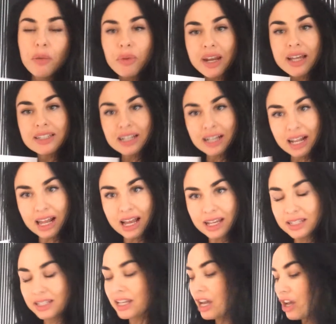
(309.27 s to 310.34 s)
but as a
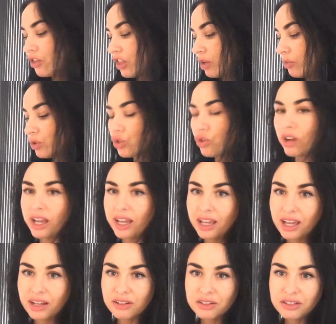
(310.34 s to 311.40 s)
class they would
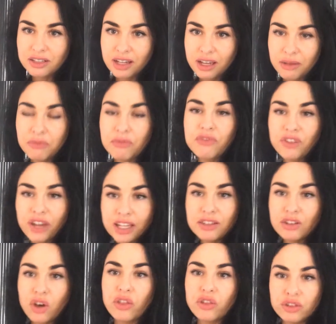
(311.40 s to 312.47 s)
try and
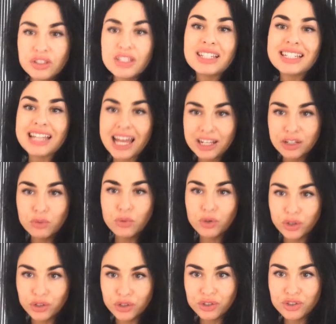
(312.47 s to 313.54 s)
find other sad
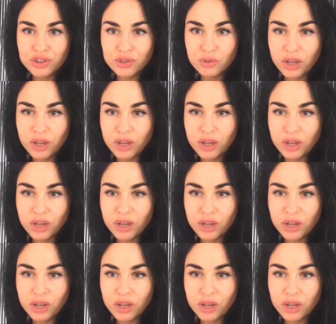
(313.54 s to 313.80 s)
words.